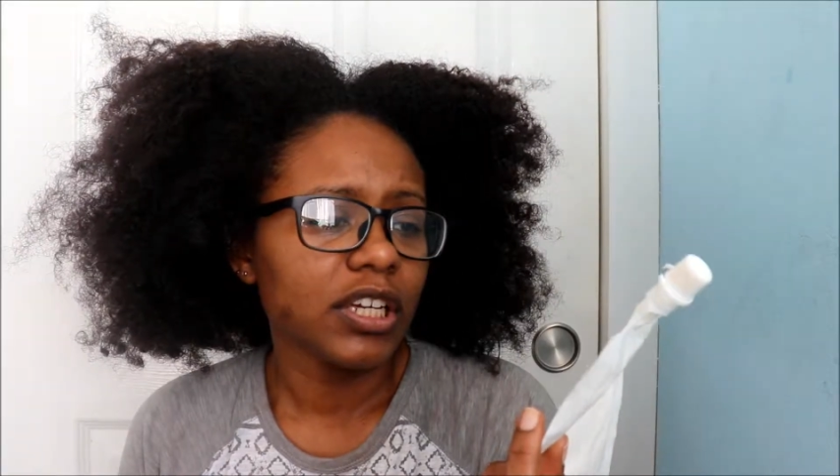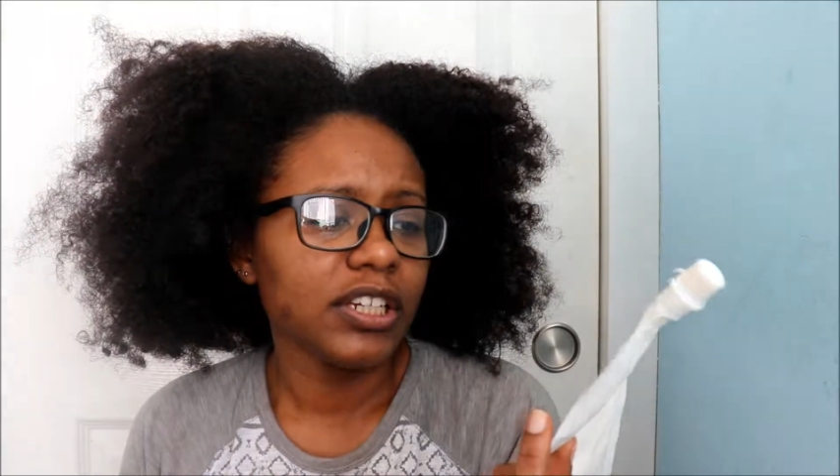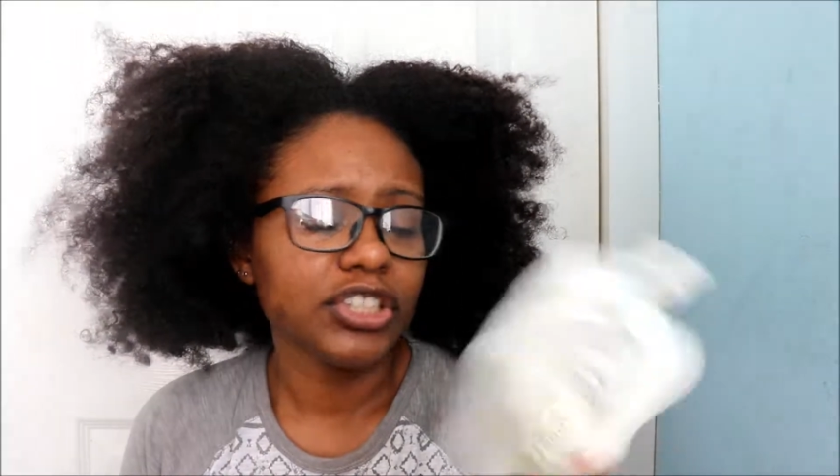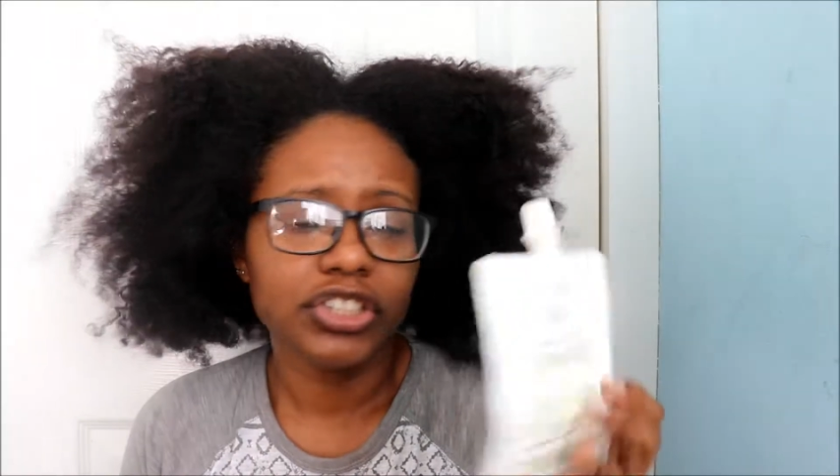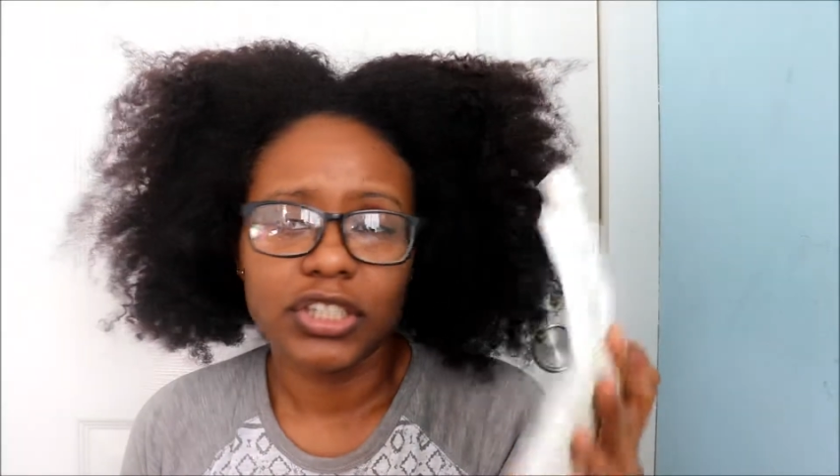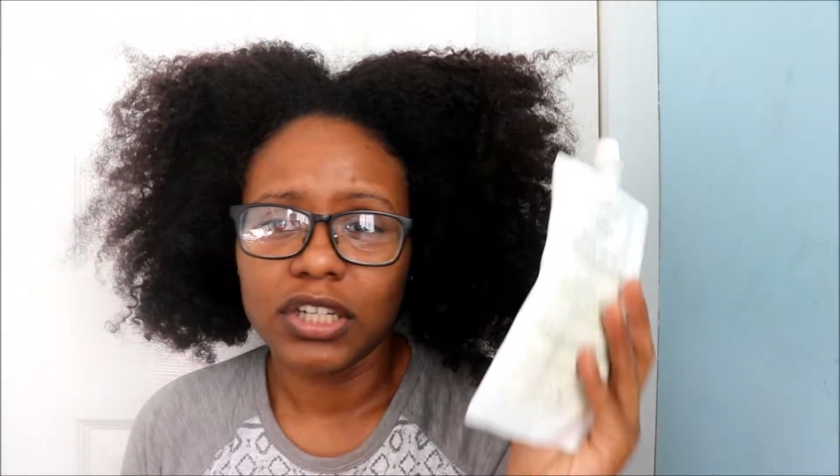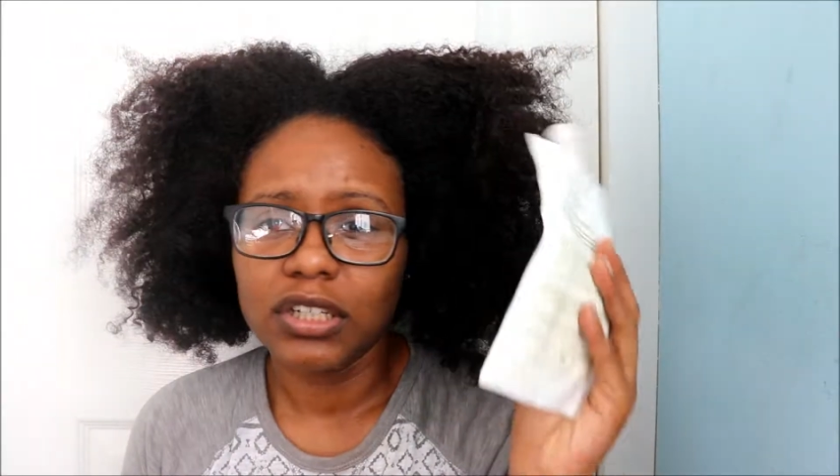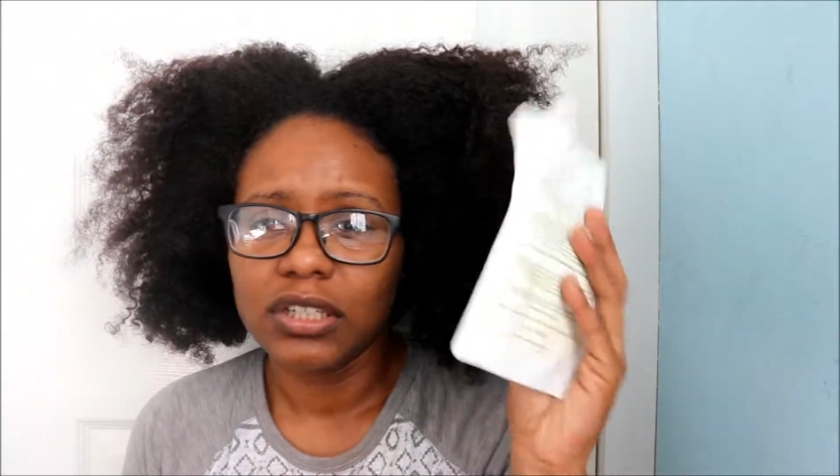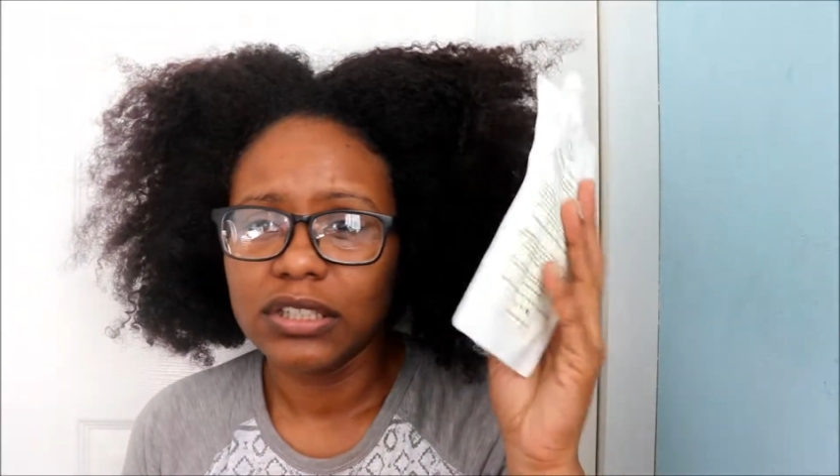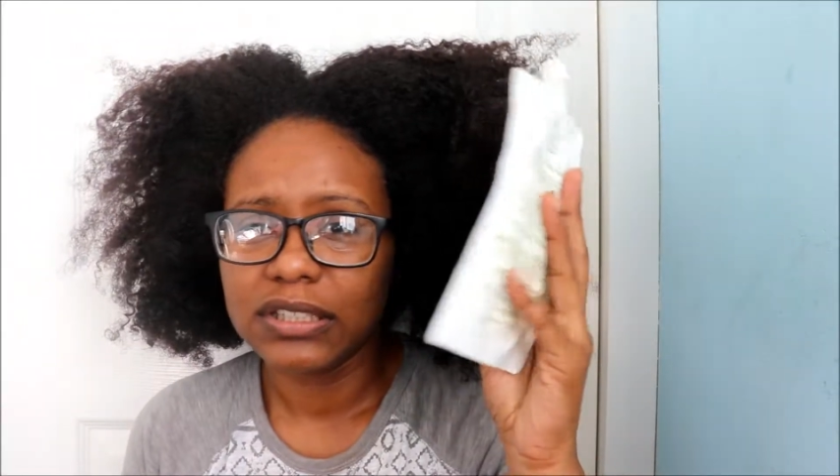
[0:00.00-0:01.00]

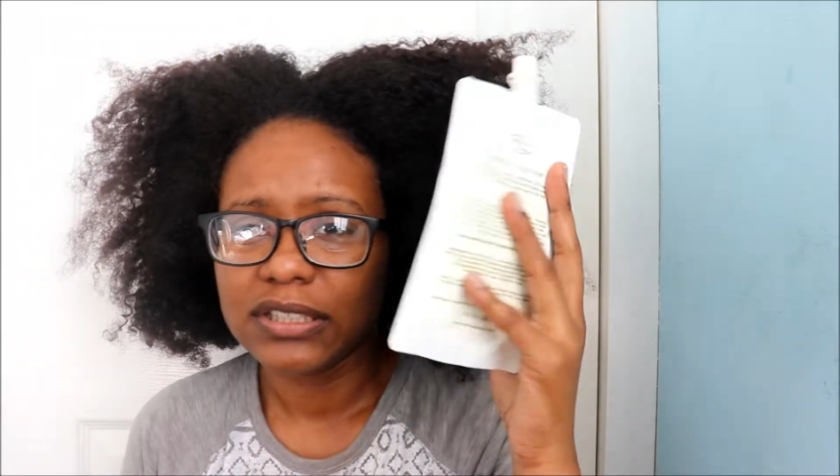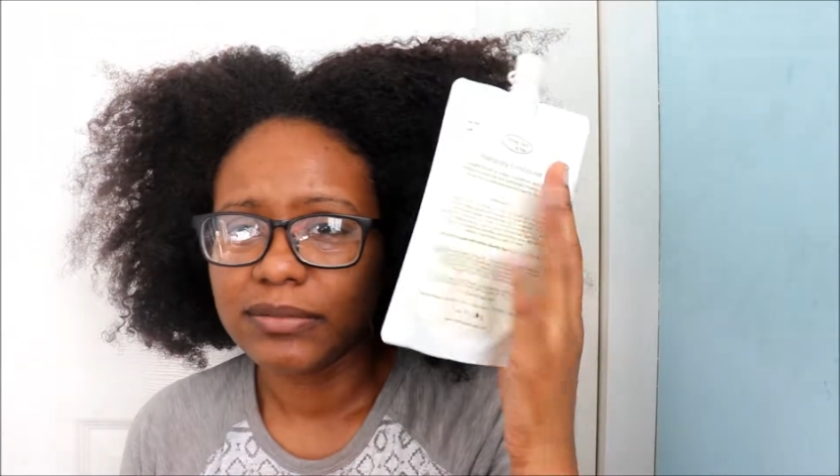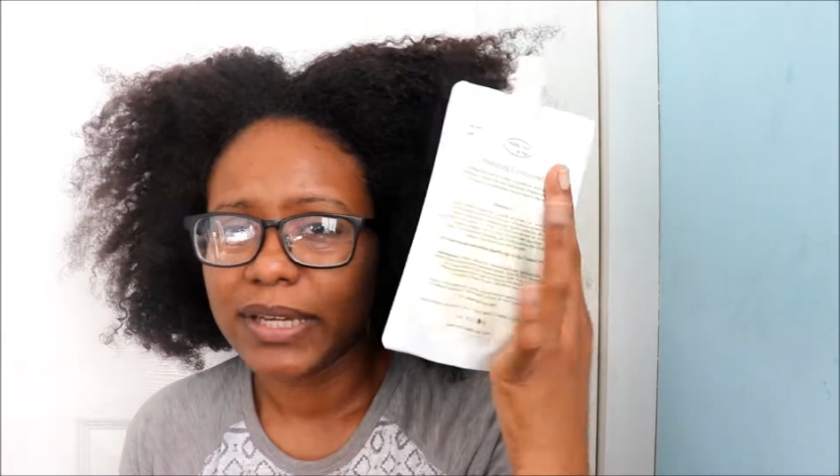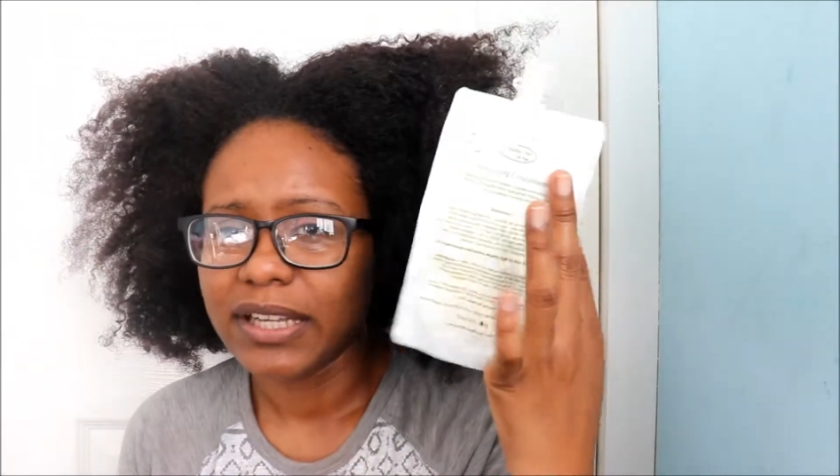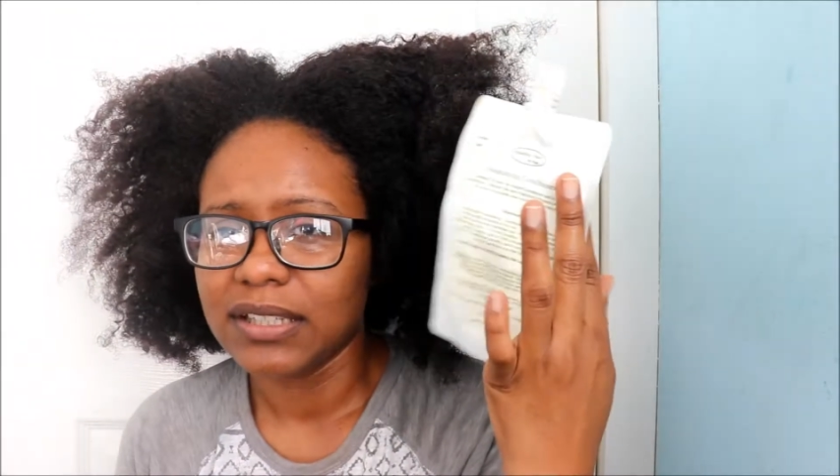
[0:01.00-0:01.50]
conditioner. This is my